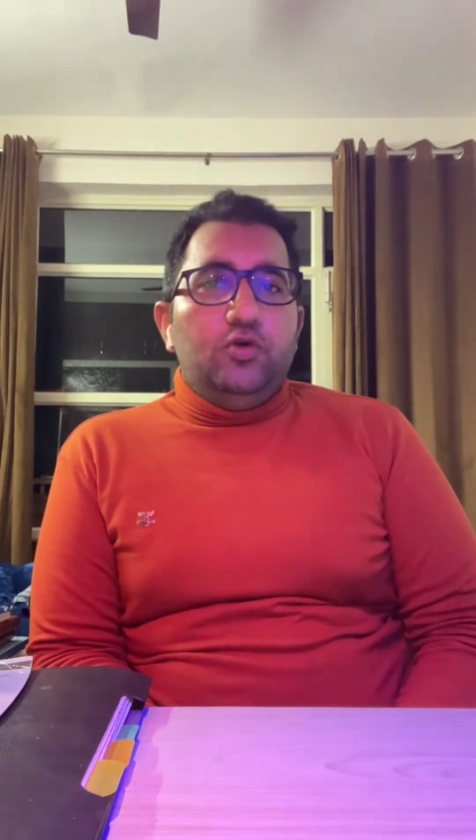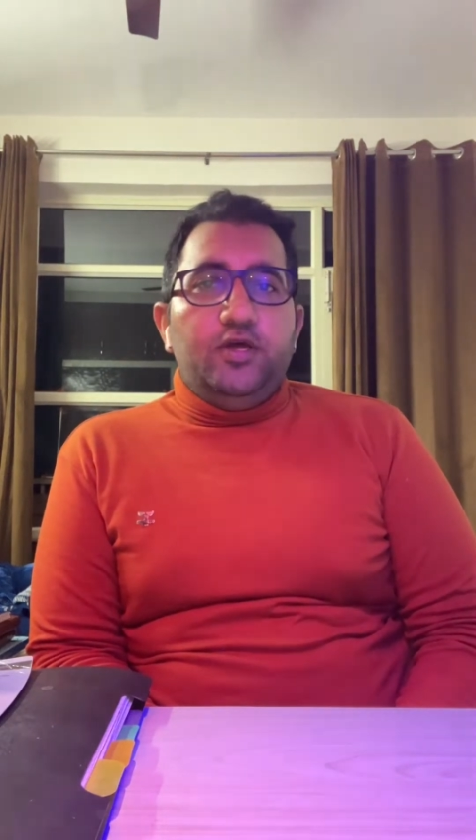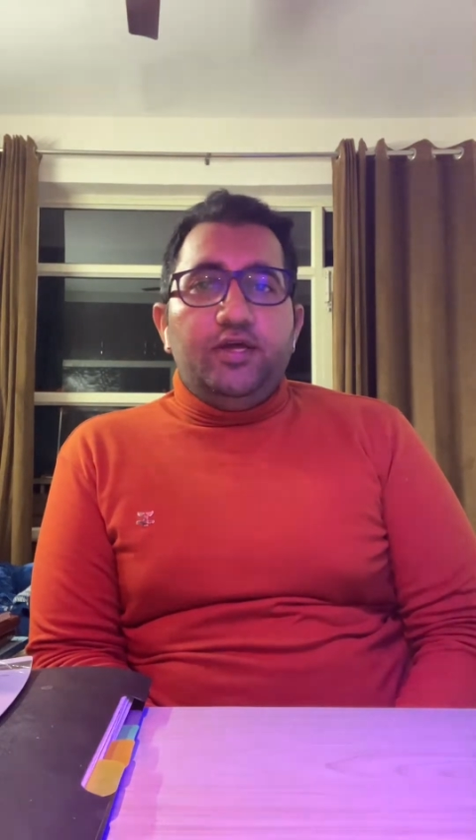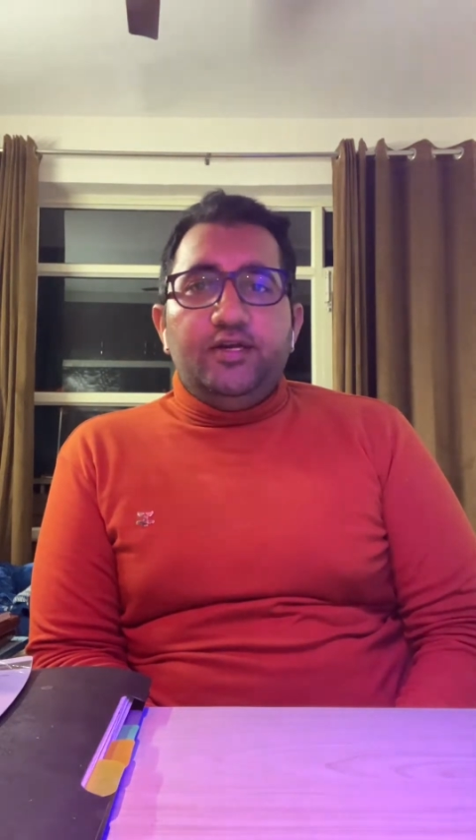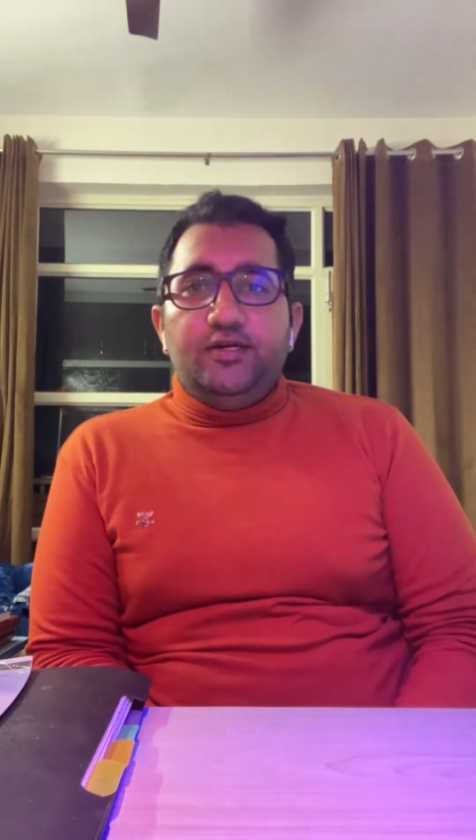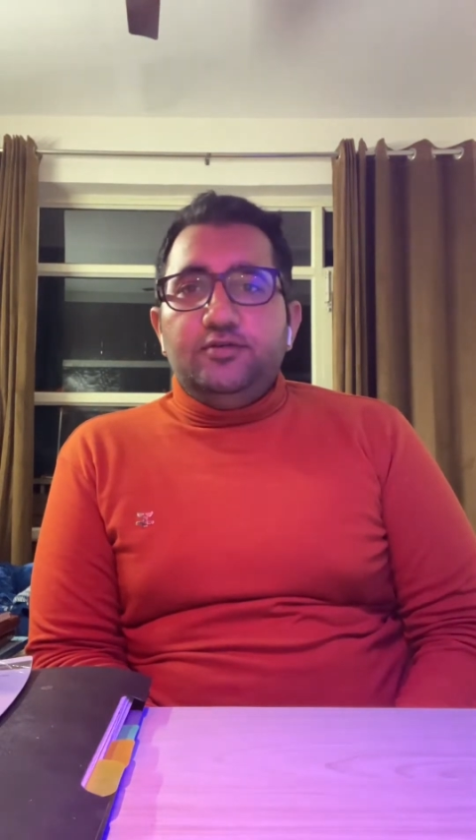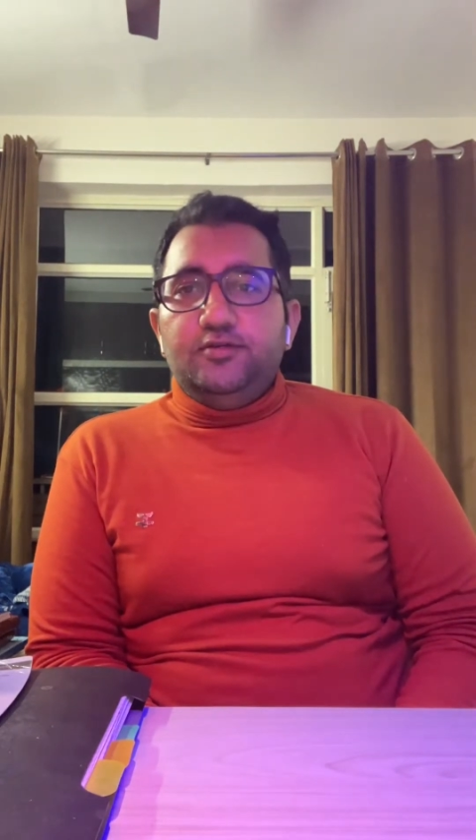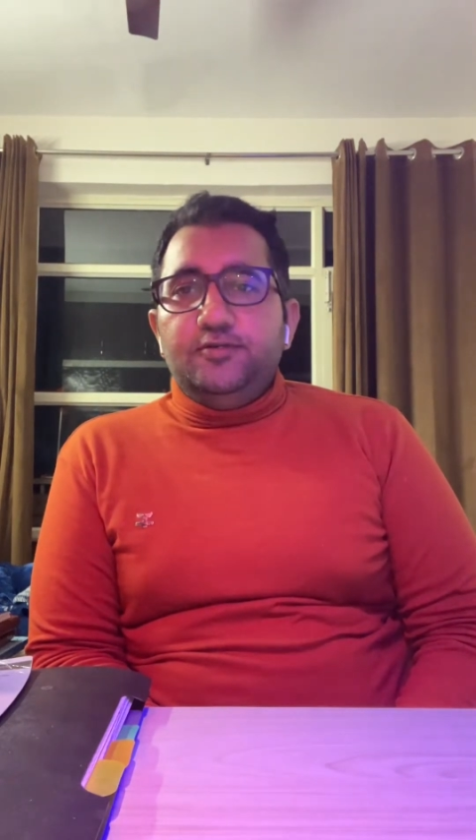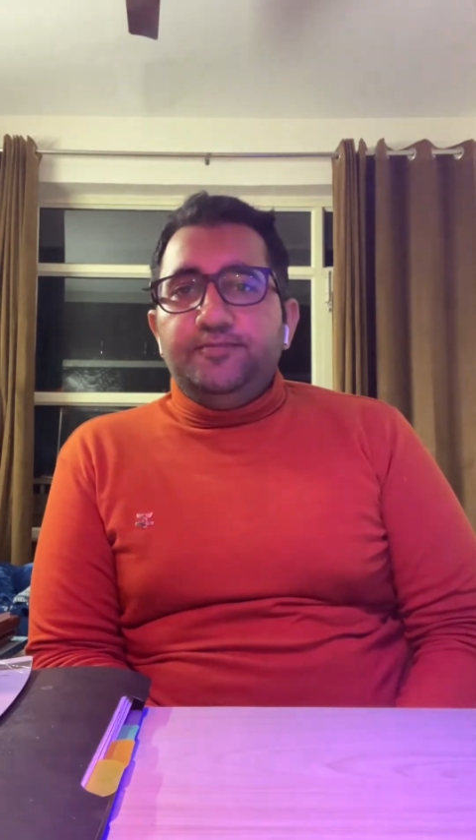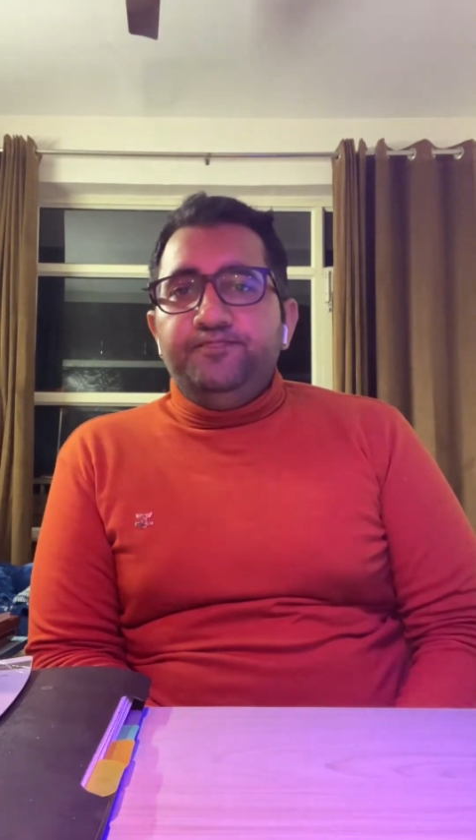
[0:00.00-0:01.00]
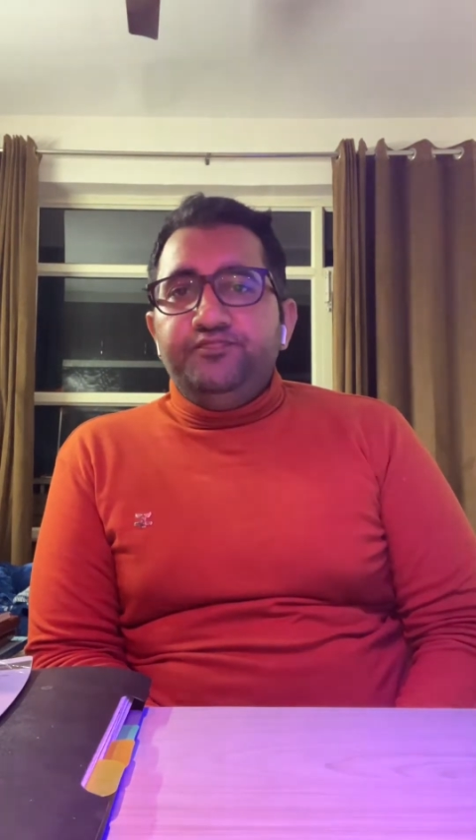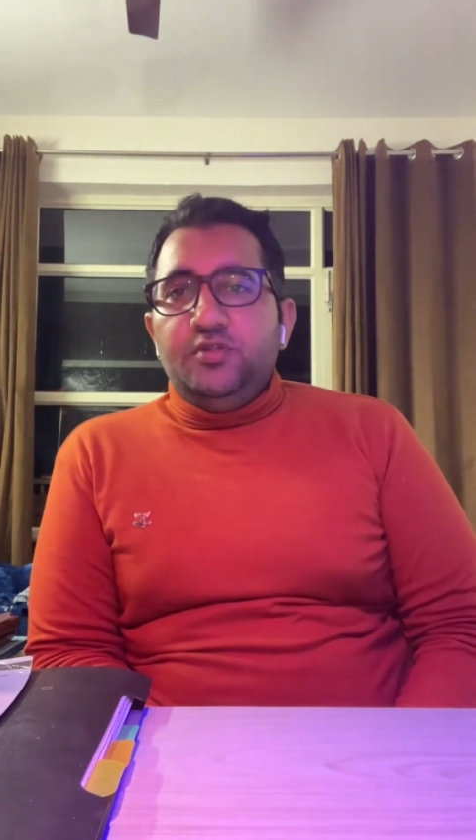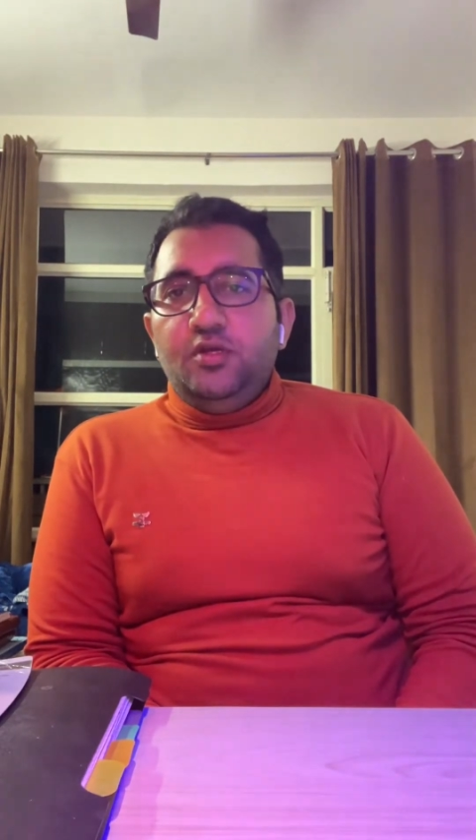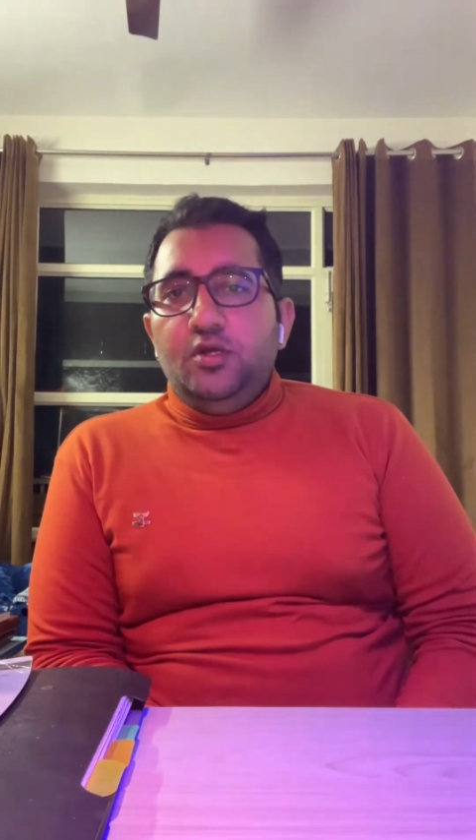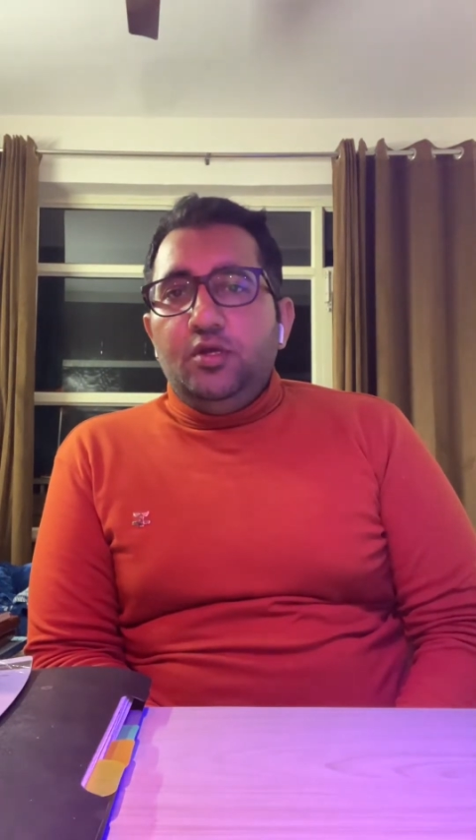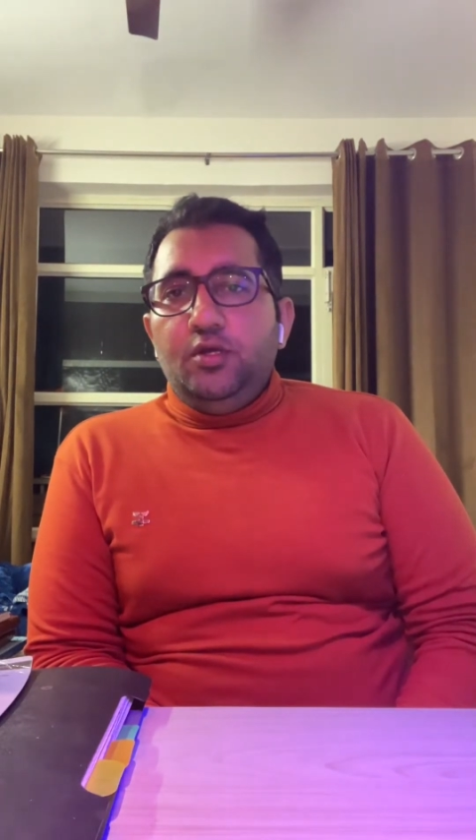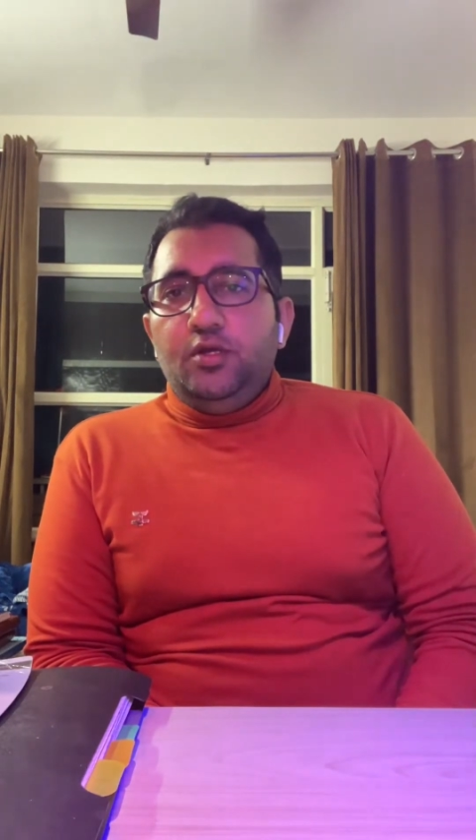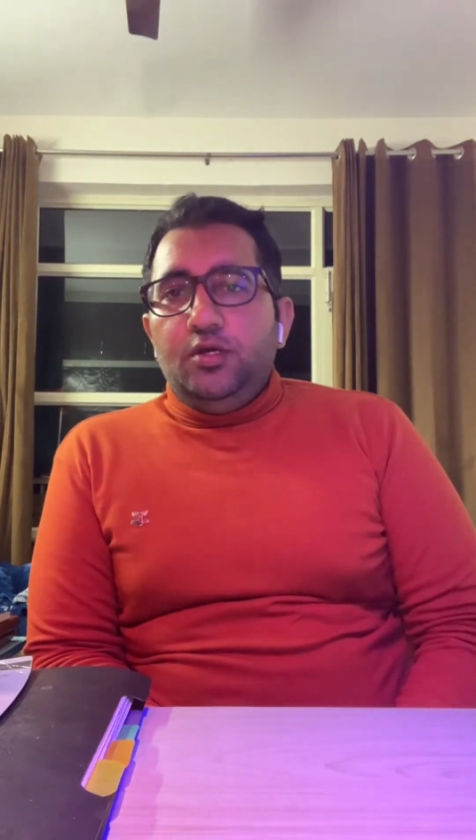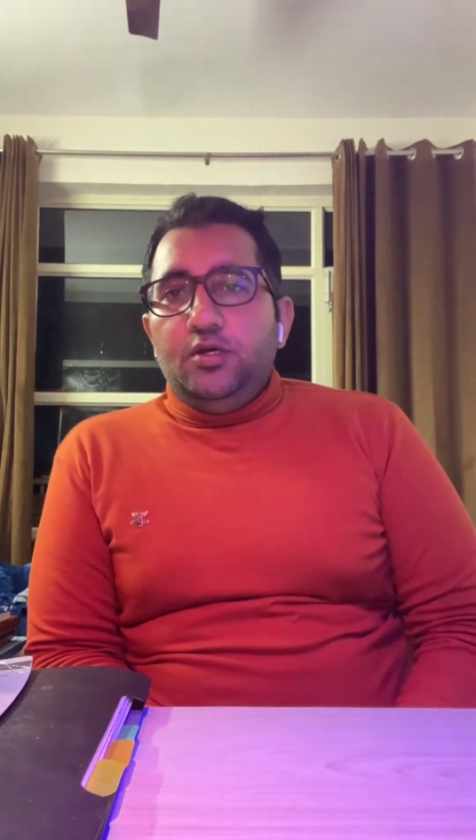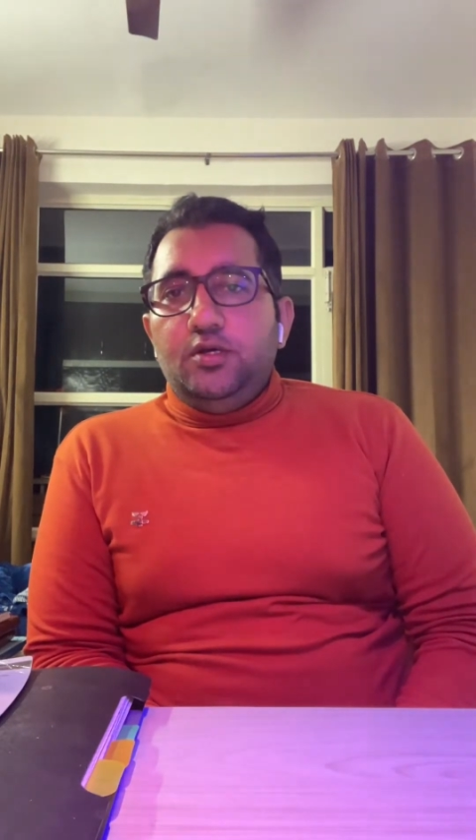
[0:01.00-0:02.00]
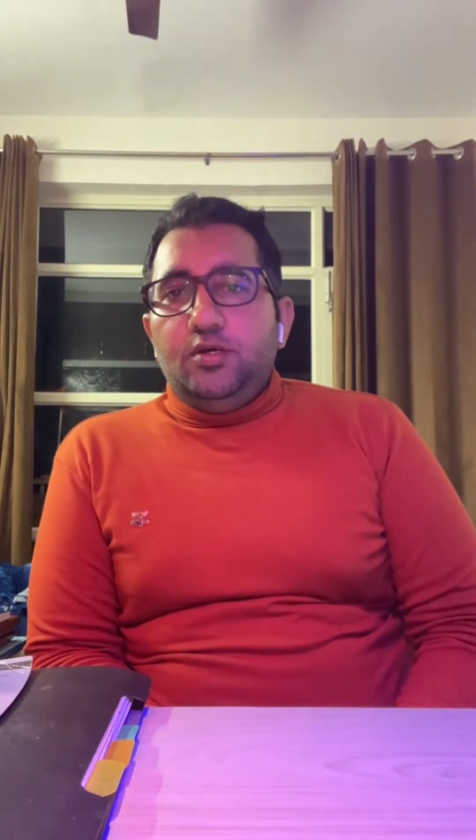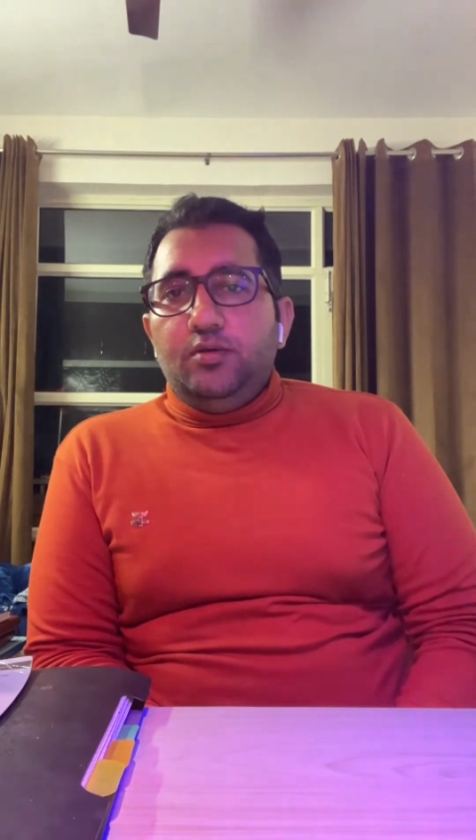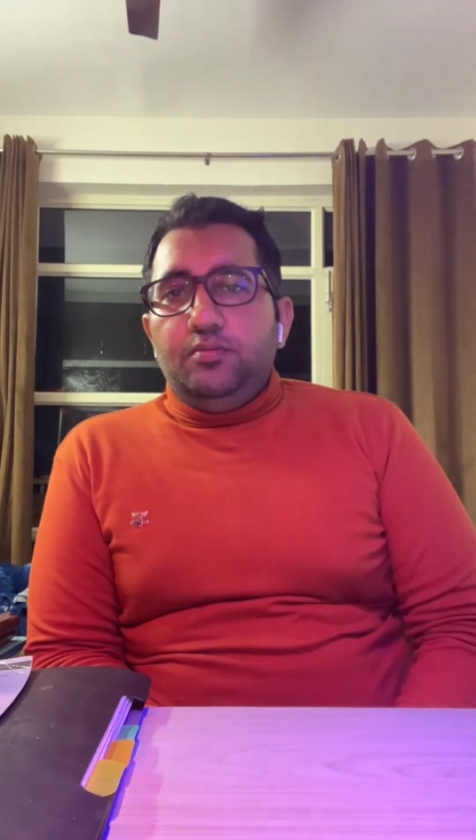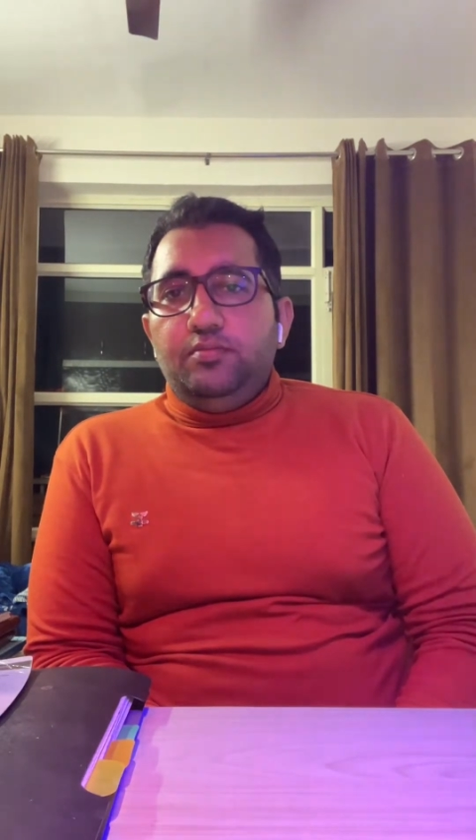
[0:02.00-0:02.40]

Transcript: and uh, uh,